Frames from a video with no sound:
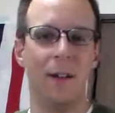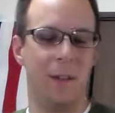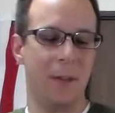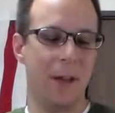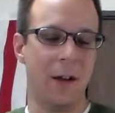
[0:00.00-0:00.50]

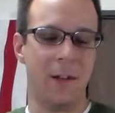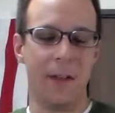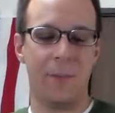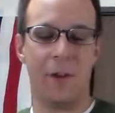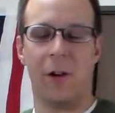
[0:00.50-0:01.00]
It'll be our
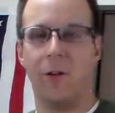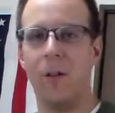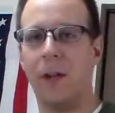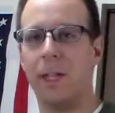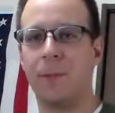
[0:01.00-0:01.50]

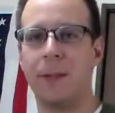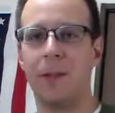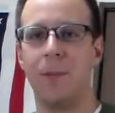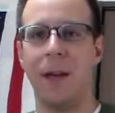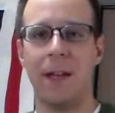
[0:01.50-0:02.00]
temporary
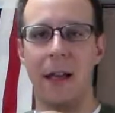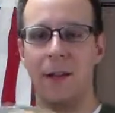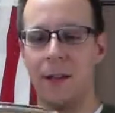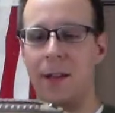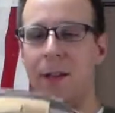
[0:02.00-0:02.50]
replacement to make
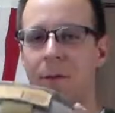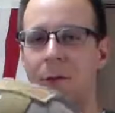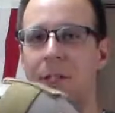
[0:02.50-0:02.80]
everything